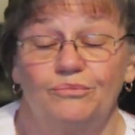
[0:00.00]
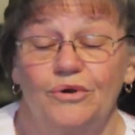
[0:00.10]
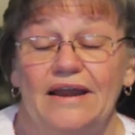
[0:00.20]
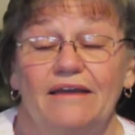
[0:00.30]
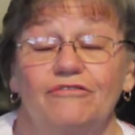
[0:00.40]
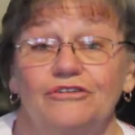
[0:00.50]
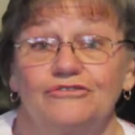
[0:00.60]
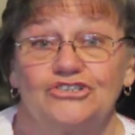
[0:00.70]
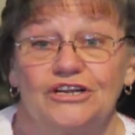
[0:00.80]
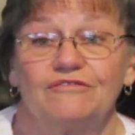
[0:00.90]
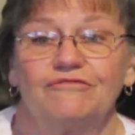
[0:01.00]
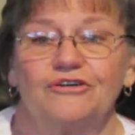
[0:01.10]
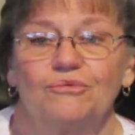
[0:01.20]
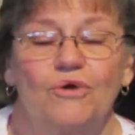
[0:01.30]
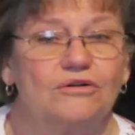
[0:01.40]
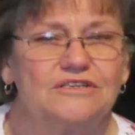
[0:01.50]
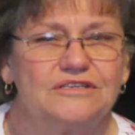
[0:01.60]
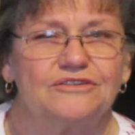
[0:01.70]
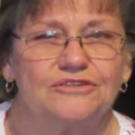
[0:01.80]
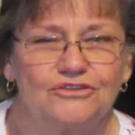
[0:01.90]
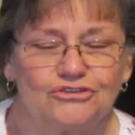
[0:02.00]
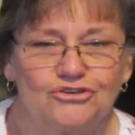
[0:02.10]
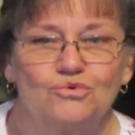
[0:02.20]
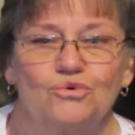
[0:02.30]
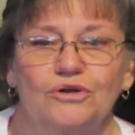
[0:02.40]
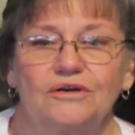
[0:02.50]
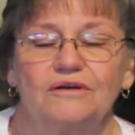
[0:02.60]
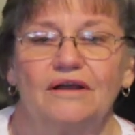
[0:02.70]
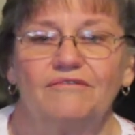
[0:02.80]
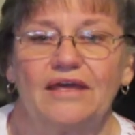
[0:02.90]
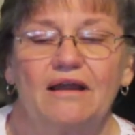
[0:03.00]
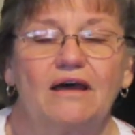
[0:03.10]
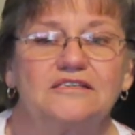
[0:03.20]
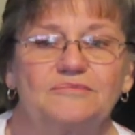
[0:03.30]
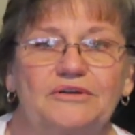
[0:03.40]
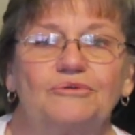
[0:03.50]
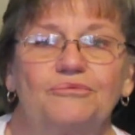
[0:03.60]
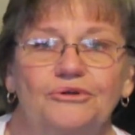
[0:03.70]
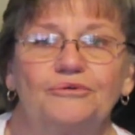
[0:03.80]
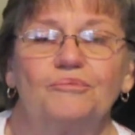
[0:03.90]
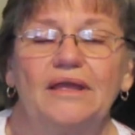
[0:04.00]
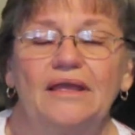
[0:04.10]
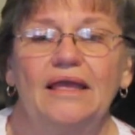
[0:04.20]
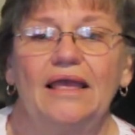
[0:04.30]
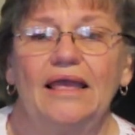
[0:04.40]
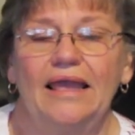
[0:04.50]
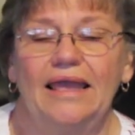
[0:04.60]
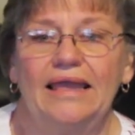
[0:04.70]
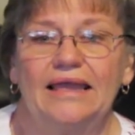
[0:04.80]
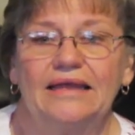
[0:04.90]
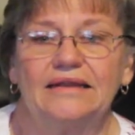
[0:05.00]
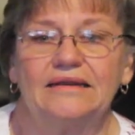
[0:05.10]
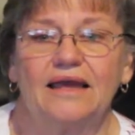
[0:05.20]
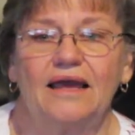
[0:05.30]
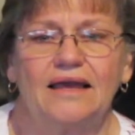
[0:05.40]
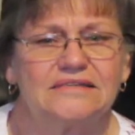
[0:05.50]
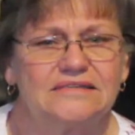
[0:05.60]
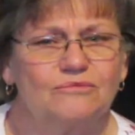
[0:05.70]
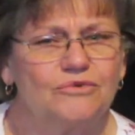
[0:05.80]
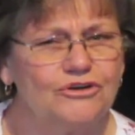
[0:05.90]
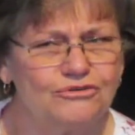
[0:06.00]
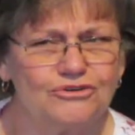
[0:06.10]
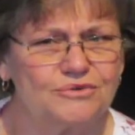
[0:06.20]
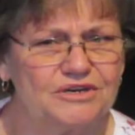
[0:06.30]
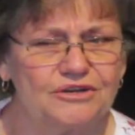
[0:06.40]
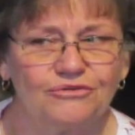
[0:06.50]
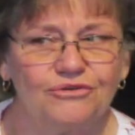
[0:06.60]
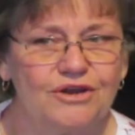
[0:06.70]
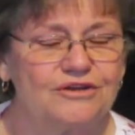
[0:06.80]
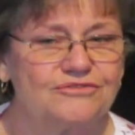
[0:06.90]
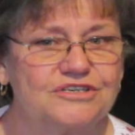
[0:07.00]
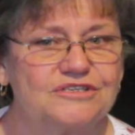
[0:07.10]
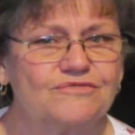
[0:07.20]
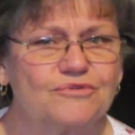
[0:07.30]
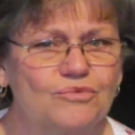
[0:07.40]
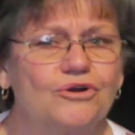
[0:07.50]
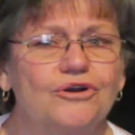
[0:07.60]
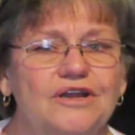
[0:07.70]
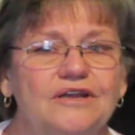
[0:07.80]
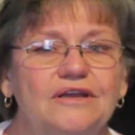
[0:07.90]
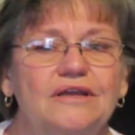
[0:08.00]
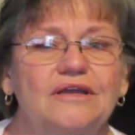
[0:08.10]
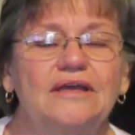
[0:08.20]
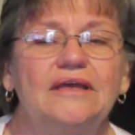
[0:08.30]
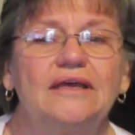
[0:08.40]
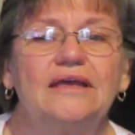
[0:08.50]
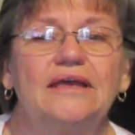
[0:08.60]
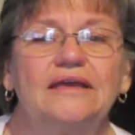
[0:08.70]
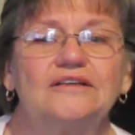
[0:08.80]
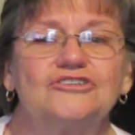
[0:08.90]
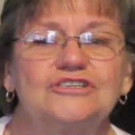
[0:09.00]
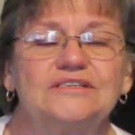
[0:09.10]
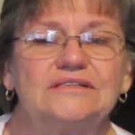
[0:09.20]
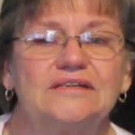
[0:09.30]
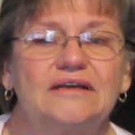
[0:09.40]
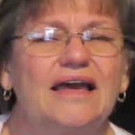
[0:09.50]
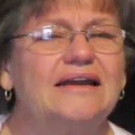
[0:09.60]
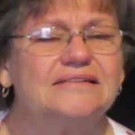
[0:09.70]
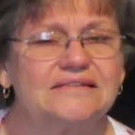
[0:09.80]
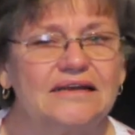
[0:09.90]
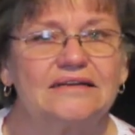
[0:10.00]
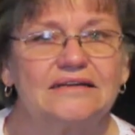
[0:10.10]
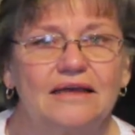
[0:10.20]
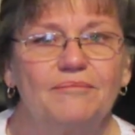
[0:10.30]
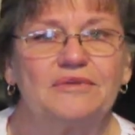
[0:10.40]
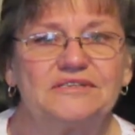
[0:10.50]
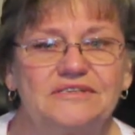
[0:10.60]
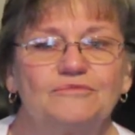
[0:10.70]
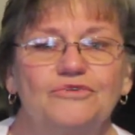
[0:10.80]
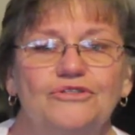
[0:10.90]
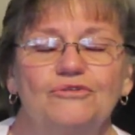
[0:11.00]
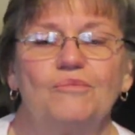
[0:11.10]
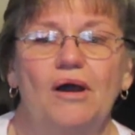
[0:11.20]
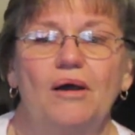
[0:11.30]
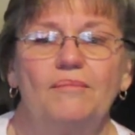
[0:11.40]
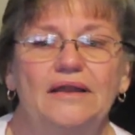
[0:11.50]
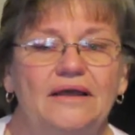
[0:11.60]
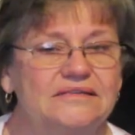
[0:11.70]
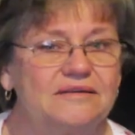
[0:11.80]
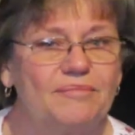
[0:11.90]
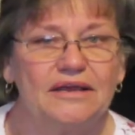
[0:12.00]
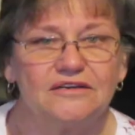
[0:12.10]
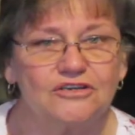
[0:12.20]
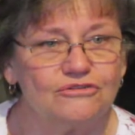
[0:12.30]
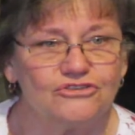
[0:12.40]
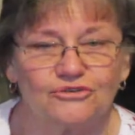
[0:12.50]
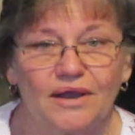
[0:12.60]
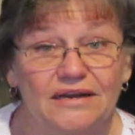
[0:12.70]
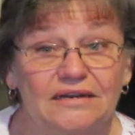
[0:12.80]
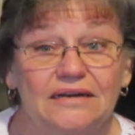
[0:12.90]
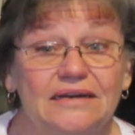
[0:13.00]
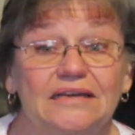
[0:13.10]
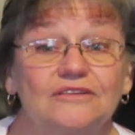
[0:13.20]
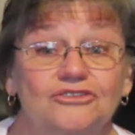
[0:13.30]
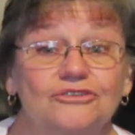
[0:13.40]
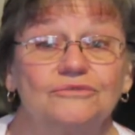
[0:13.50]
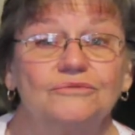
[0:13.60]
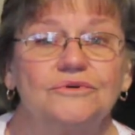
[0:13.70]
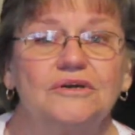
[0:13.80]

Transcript: whenever Jennifer walked into the door of that hospital room, and I said, what are you doing here? You're not dressed for work. And she said, I decided to come and sit with you, Mom. And I said, but I told you I didn't need you.